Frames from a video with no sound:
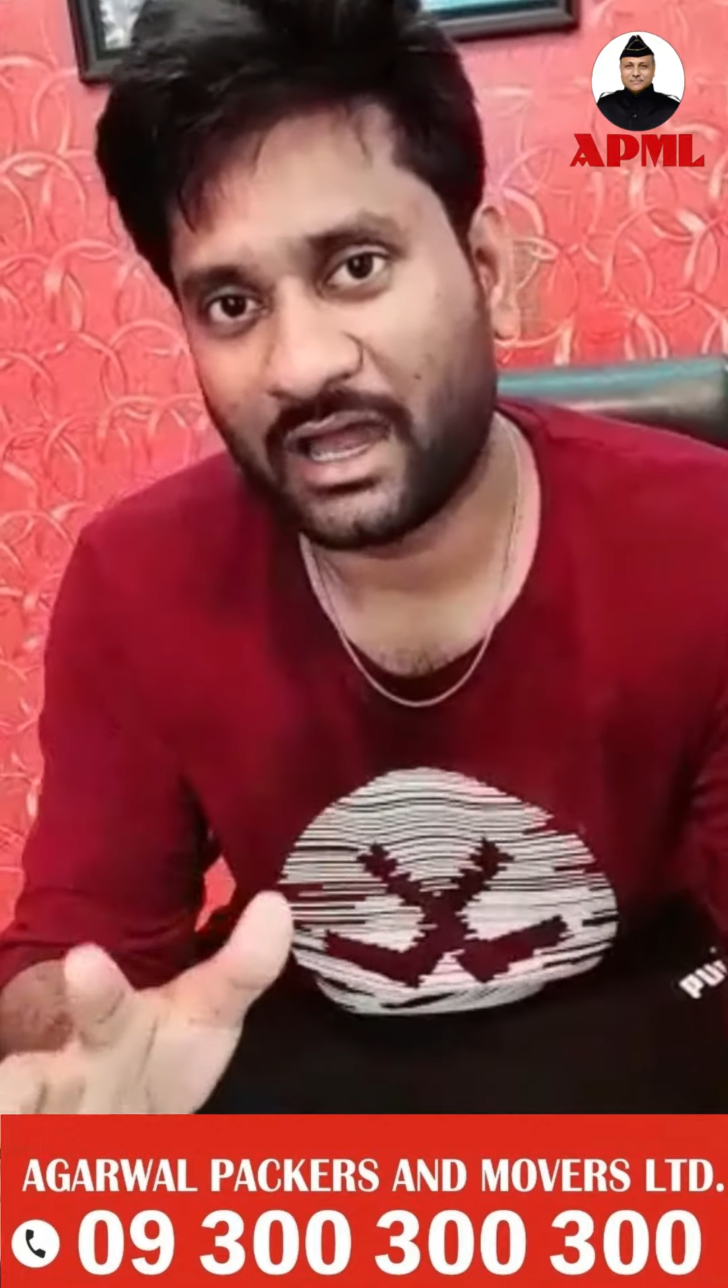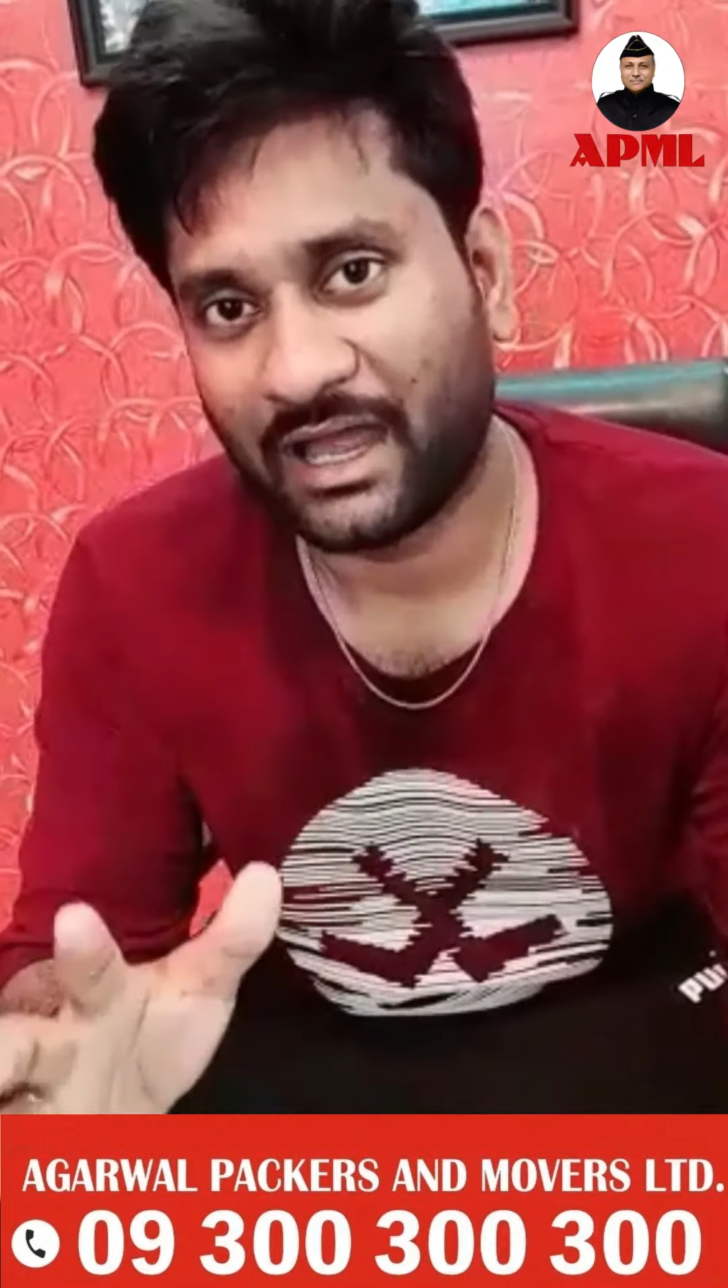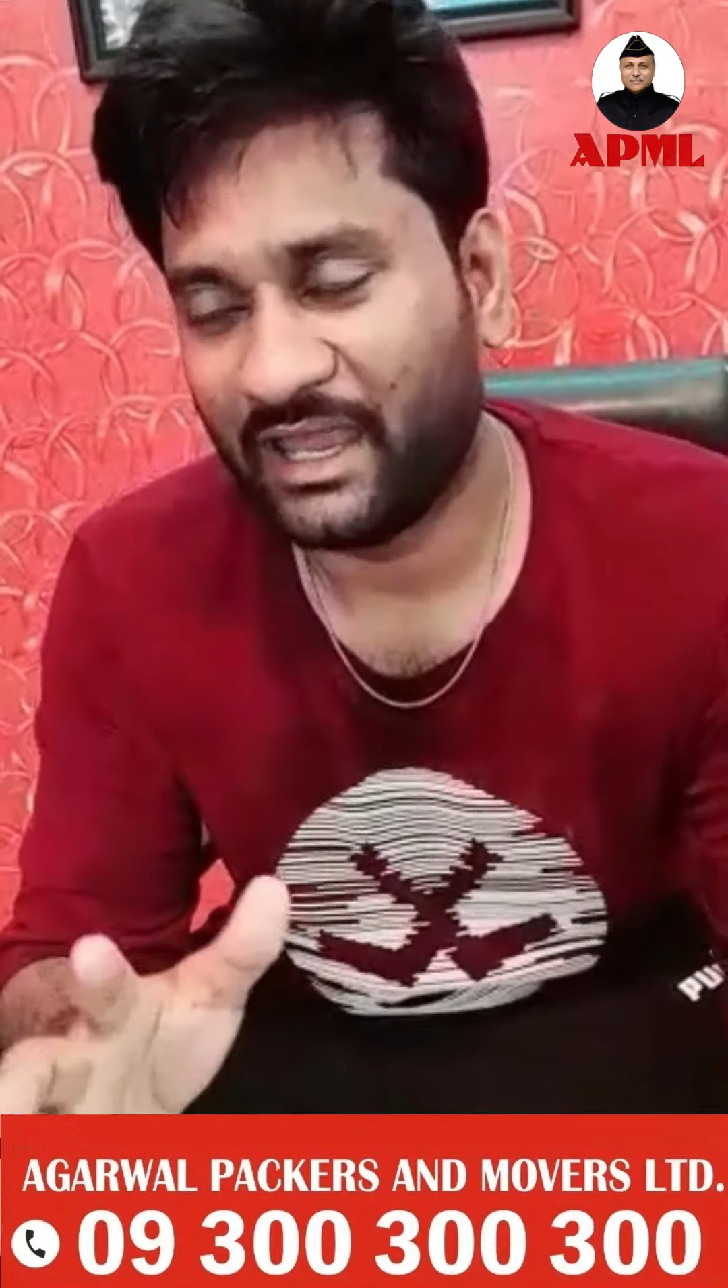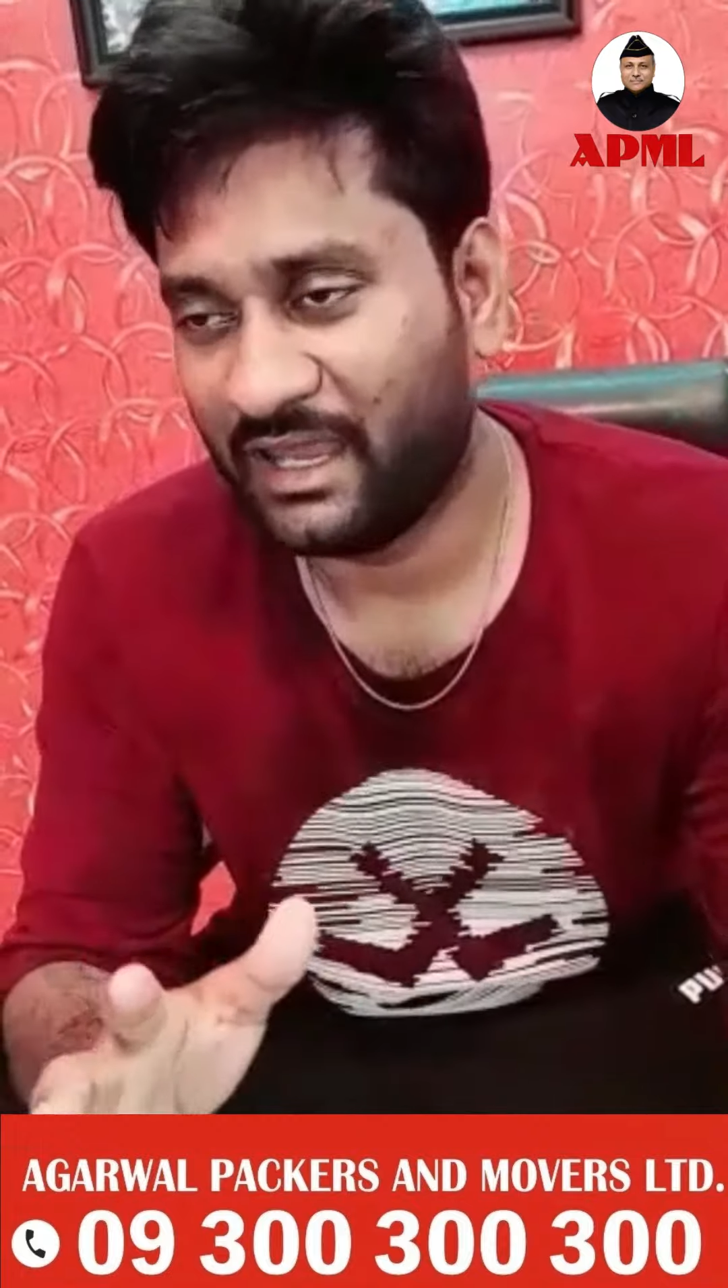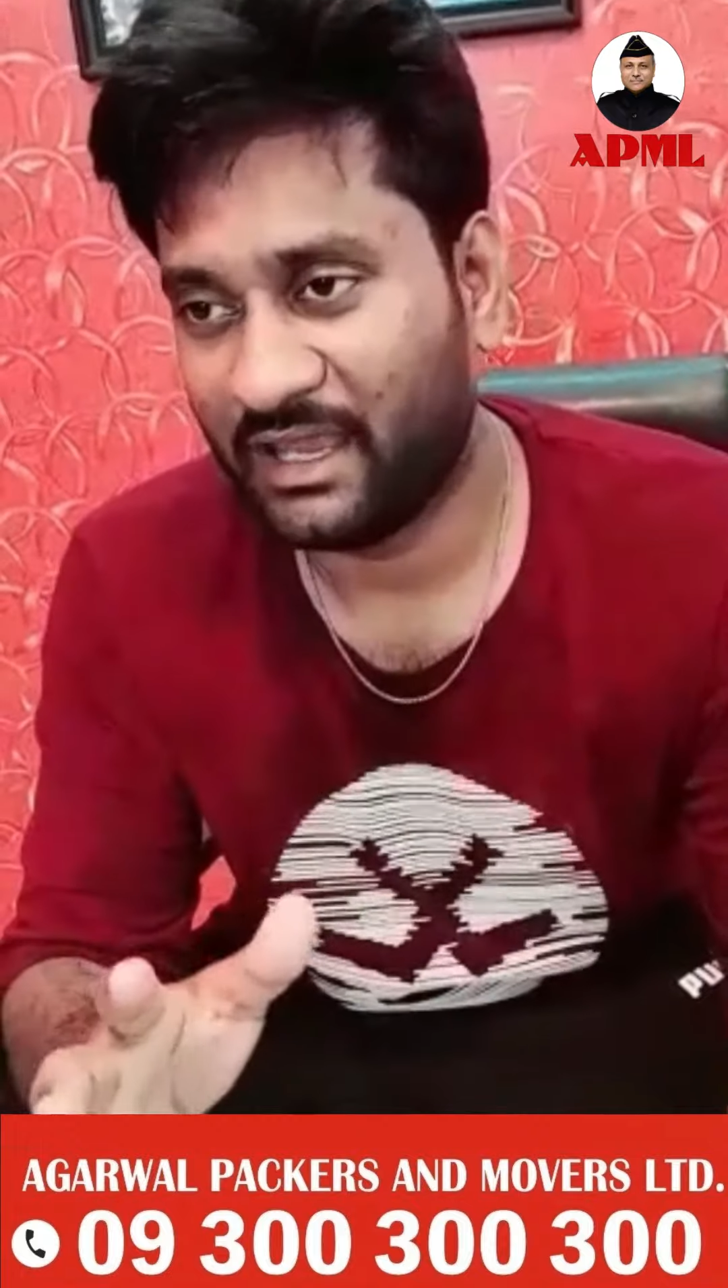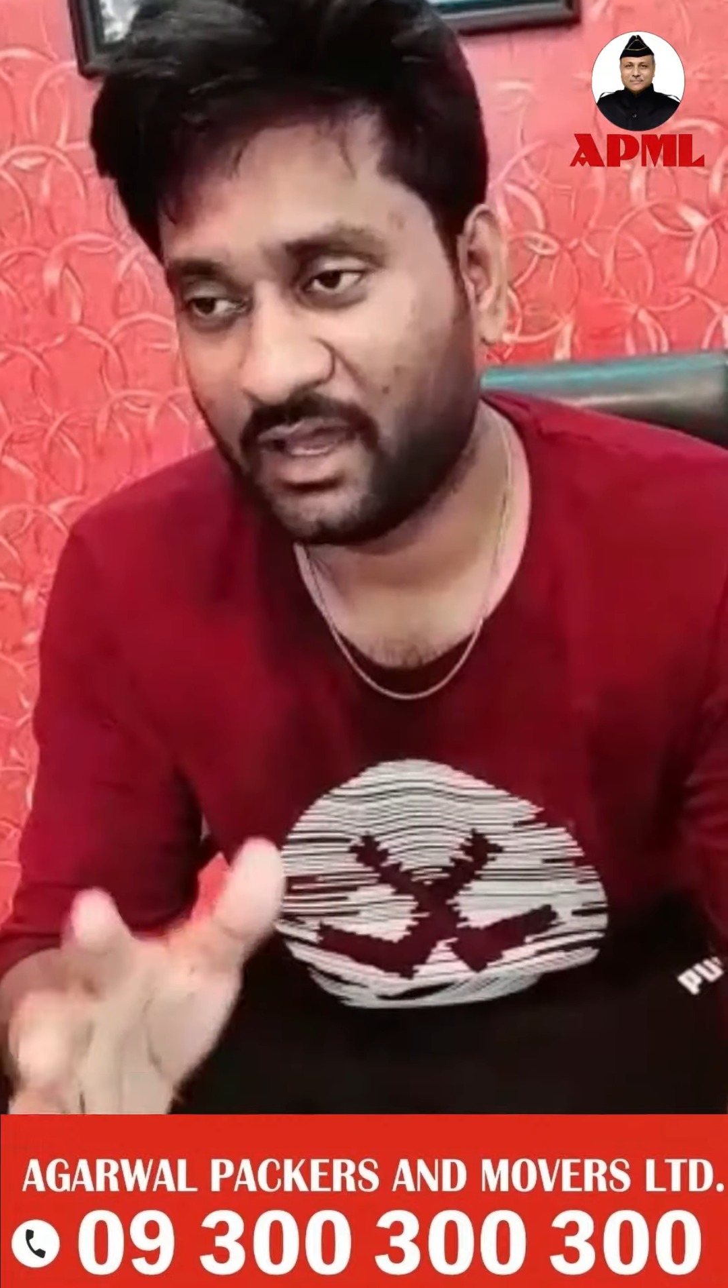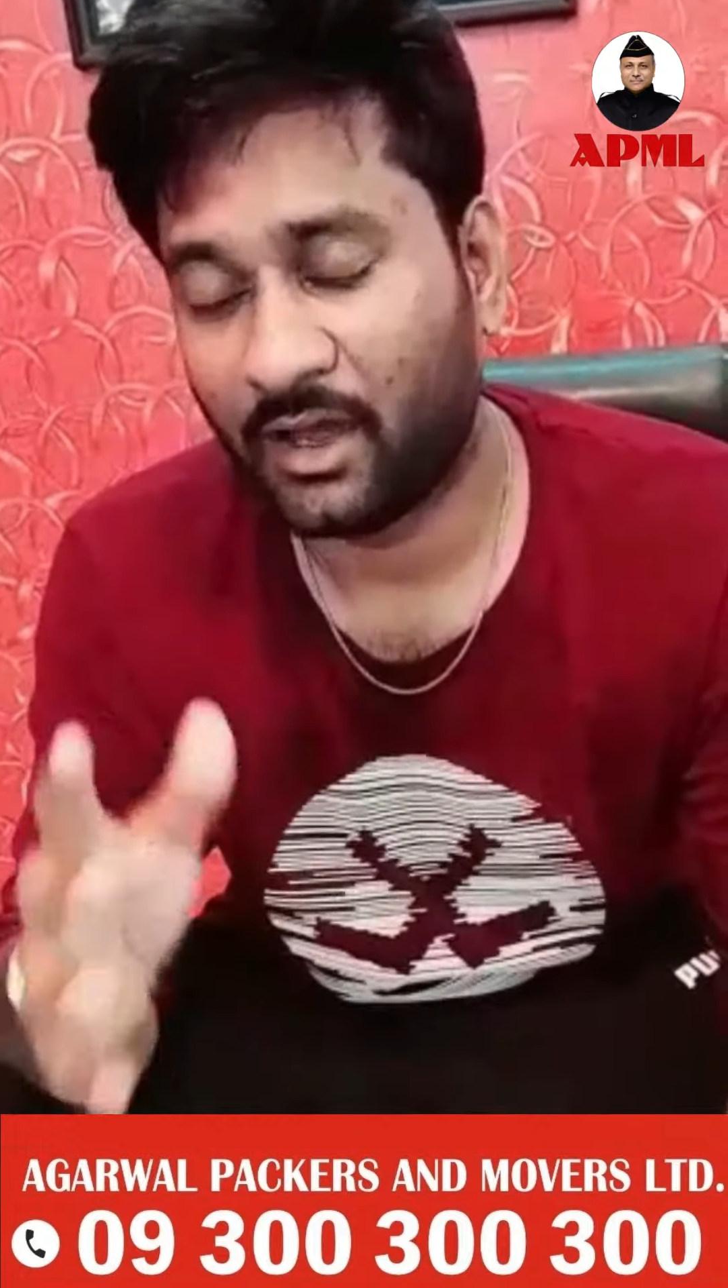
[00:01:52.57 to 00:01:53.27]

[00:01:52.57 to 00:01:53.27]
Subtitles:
I